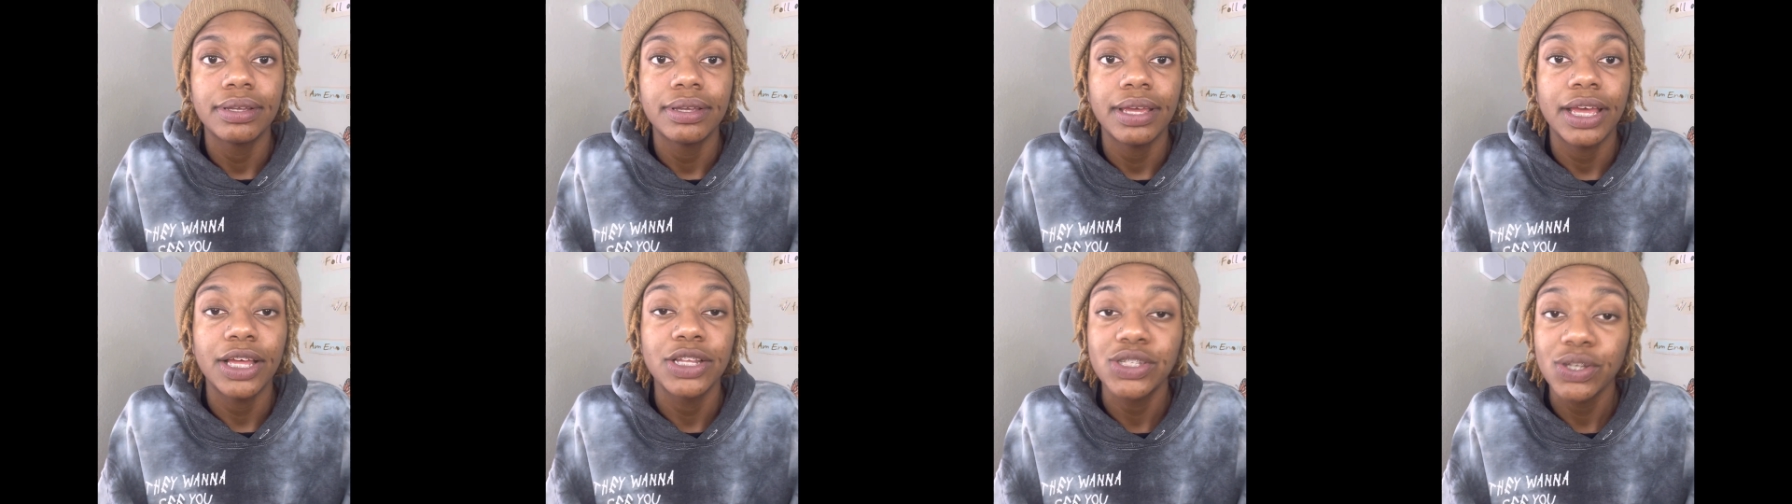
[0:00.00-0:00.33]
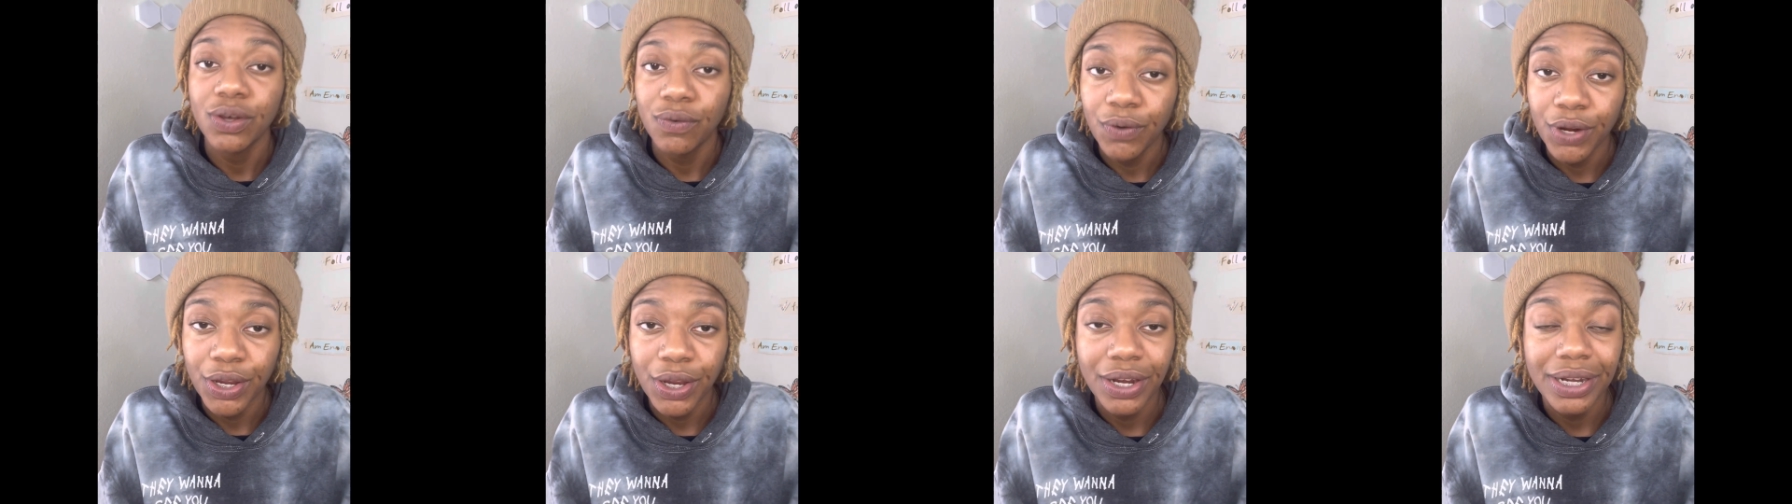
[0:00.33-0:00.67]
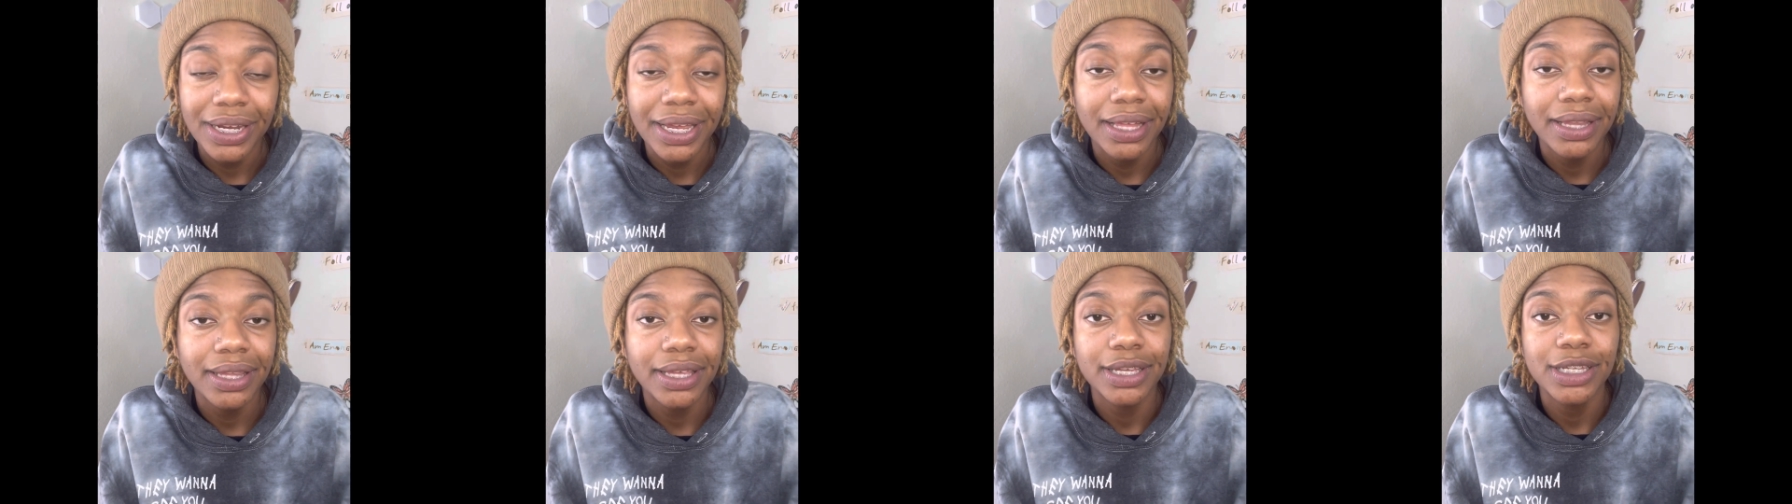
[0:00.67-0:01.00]
And so for your
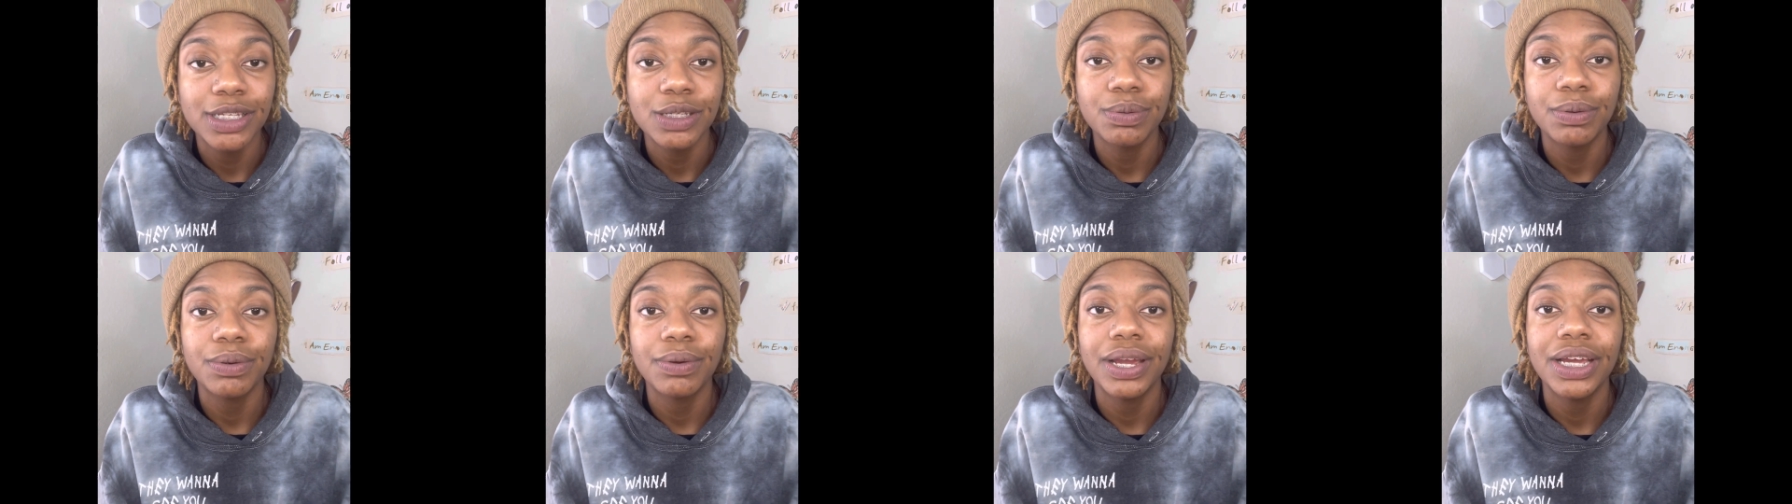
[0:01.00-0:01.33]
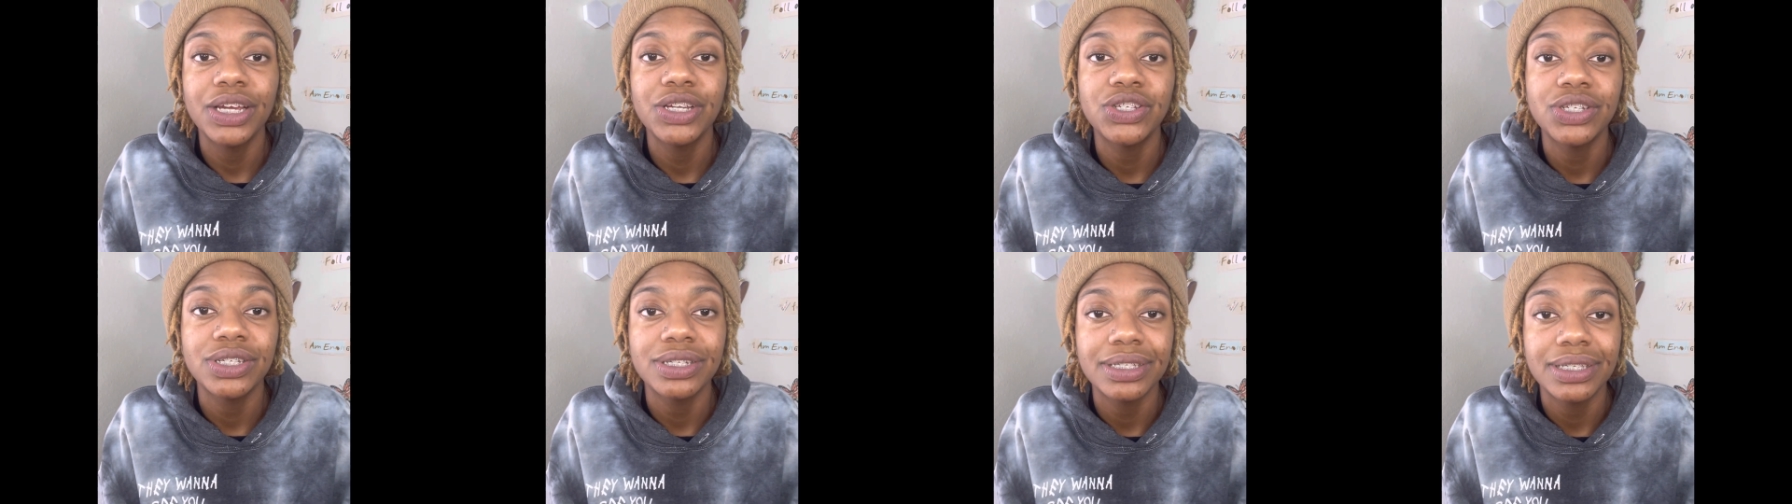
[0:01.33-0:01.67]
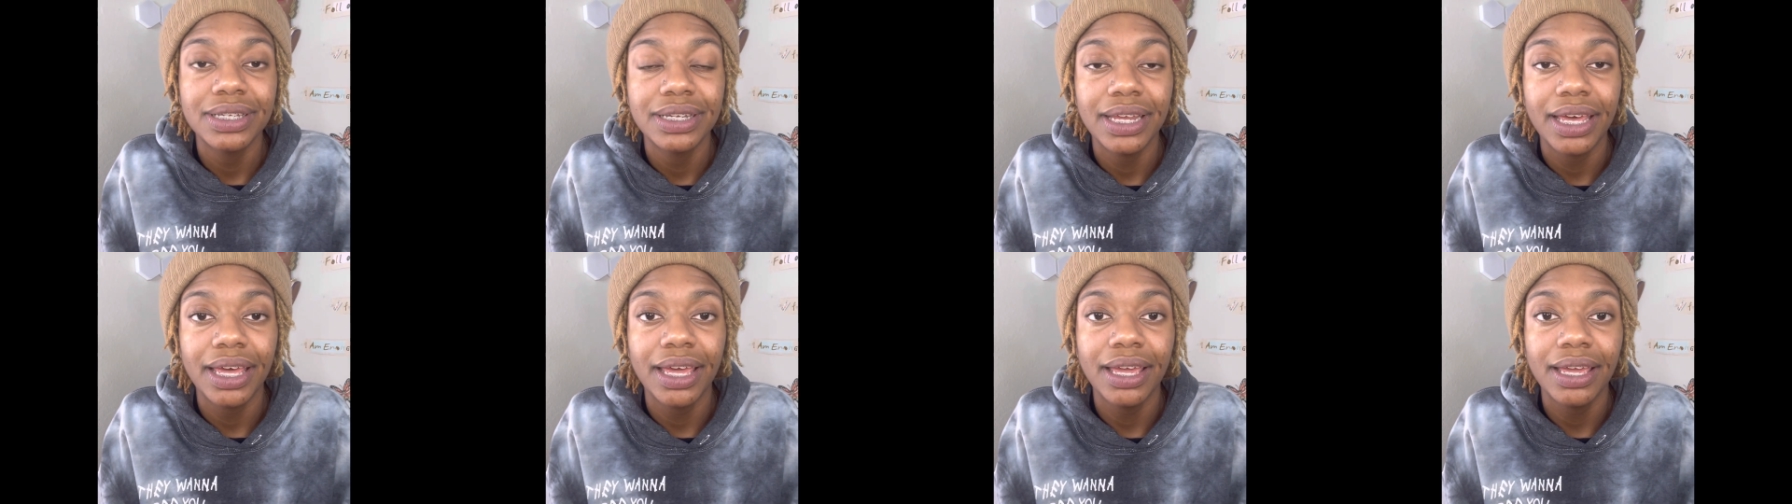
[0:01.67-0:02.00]
daily inspiration
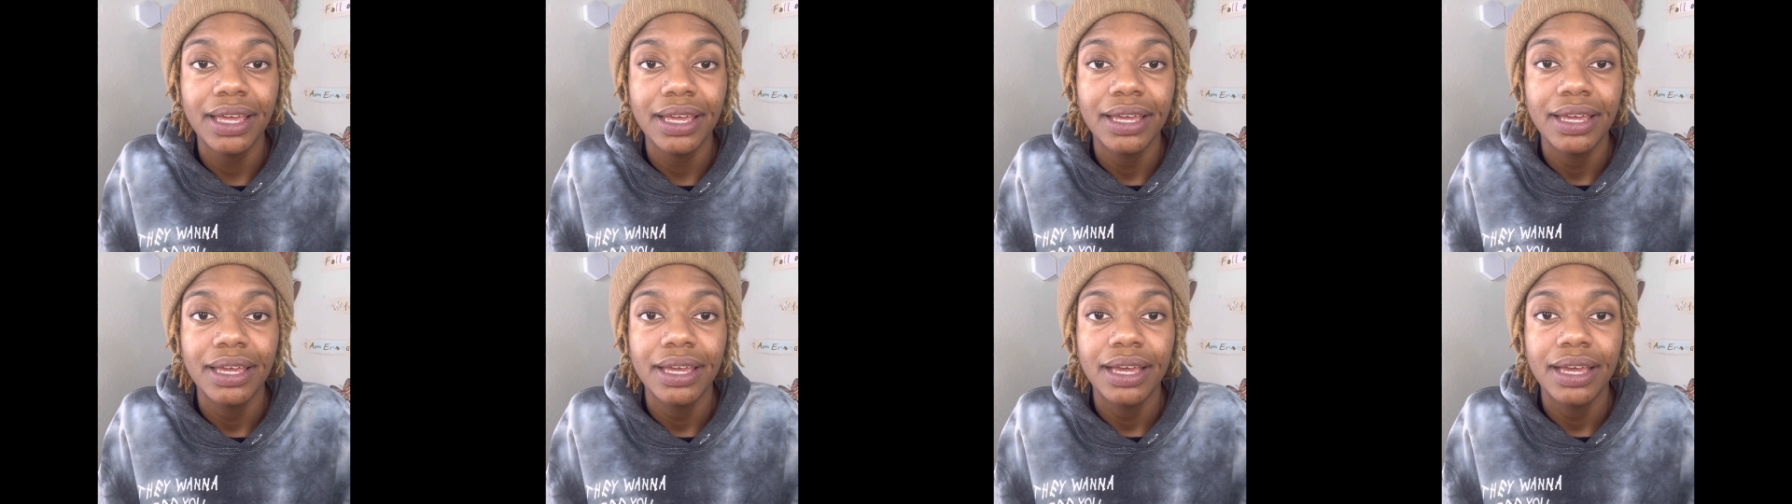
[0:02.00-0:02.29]
today,